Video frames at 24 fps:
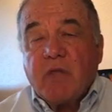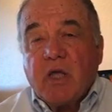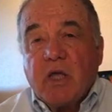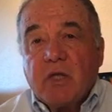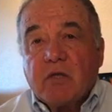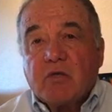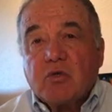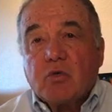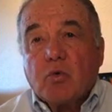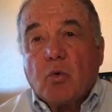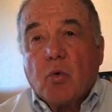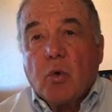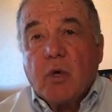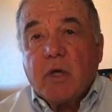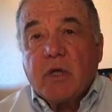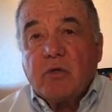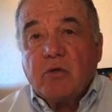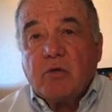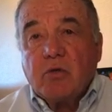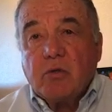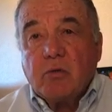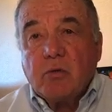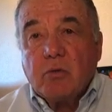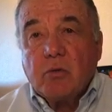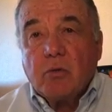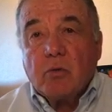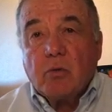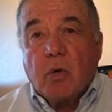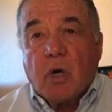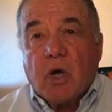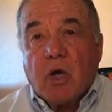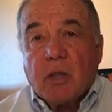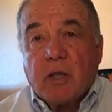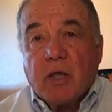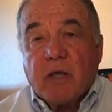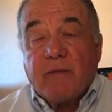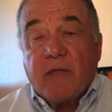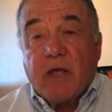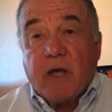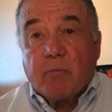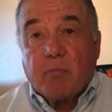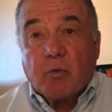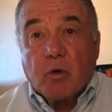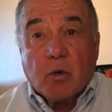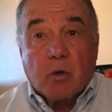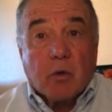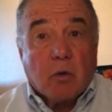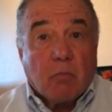it's going to lend
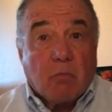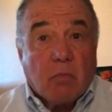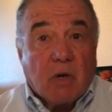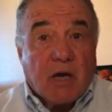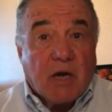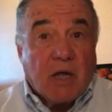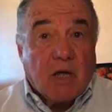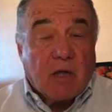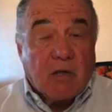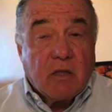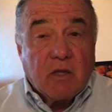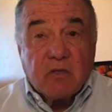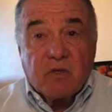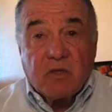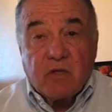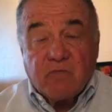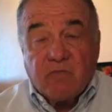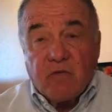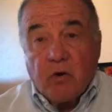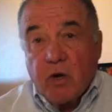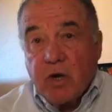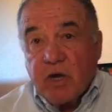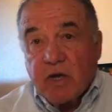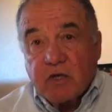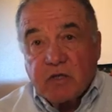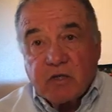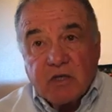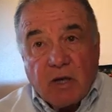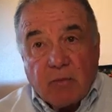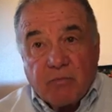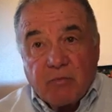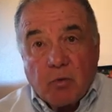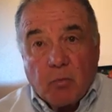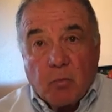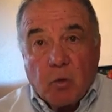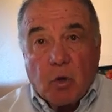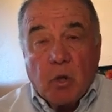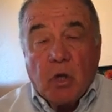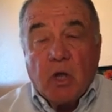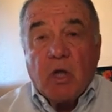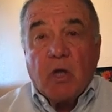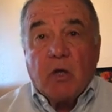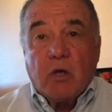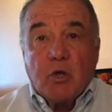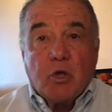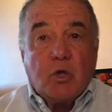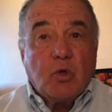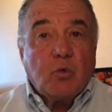that program money. And this is very acceptable
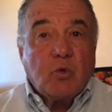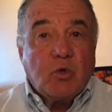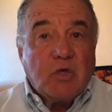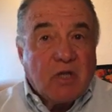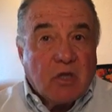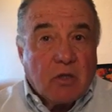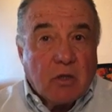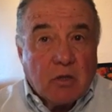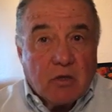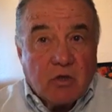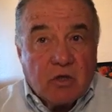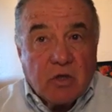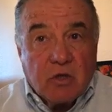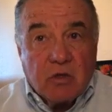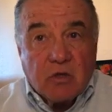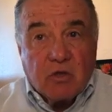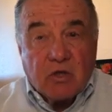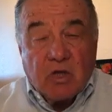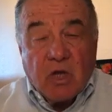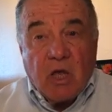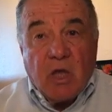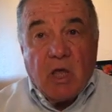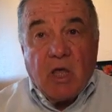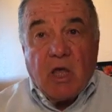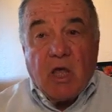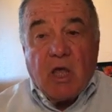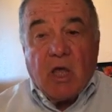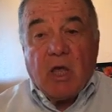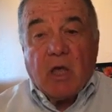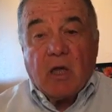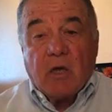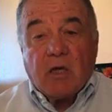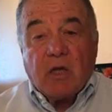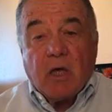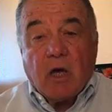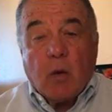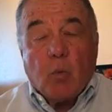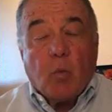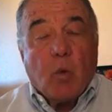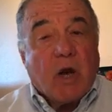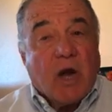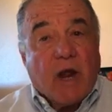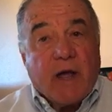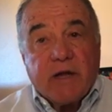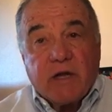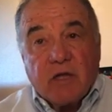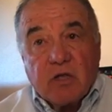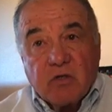due diligence. And
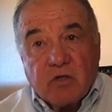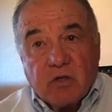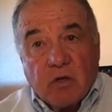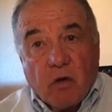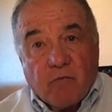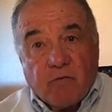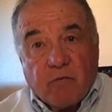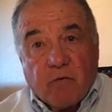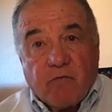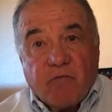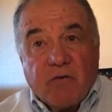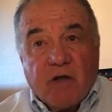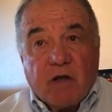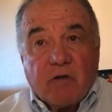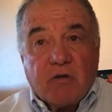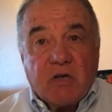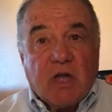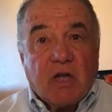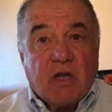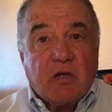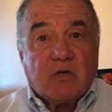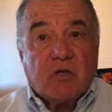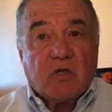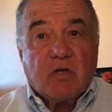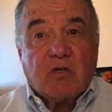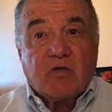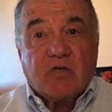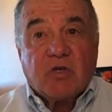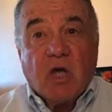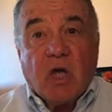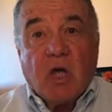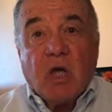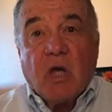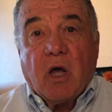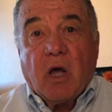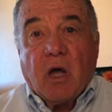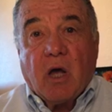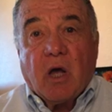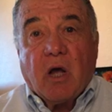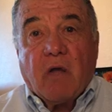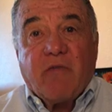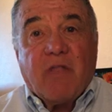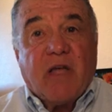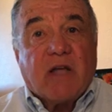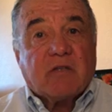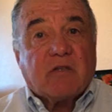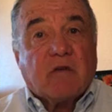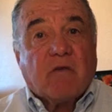when I consult for foundations,
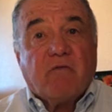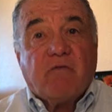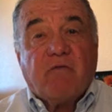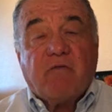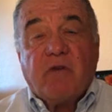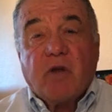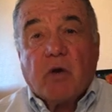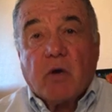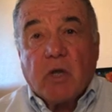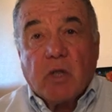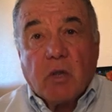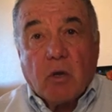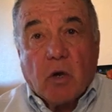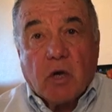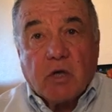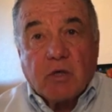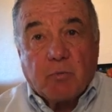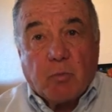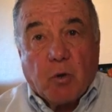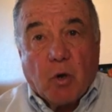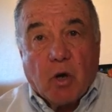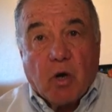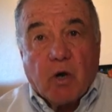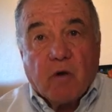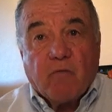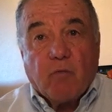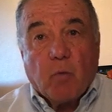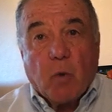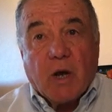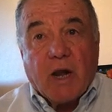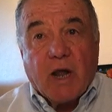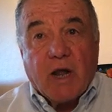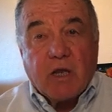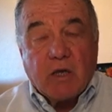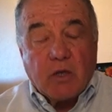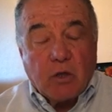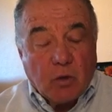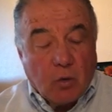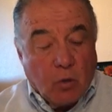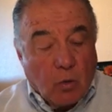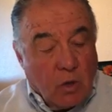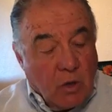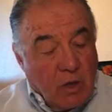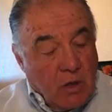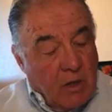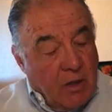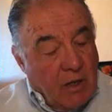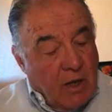that's a very large part of what I
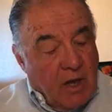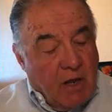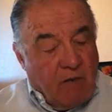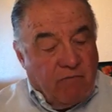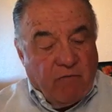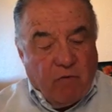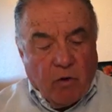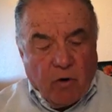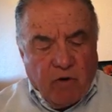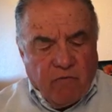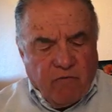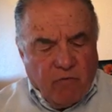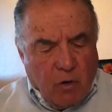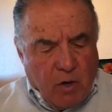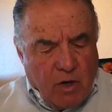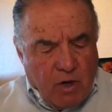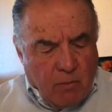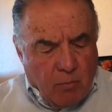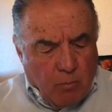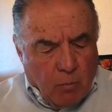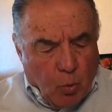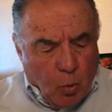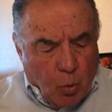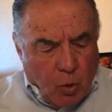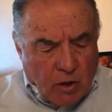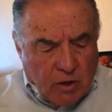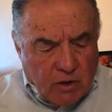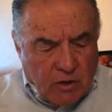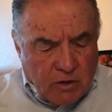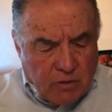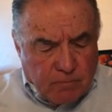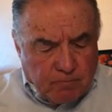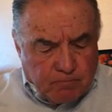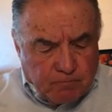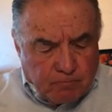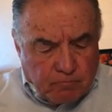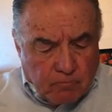do and very, very important.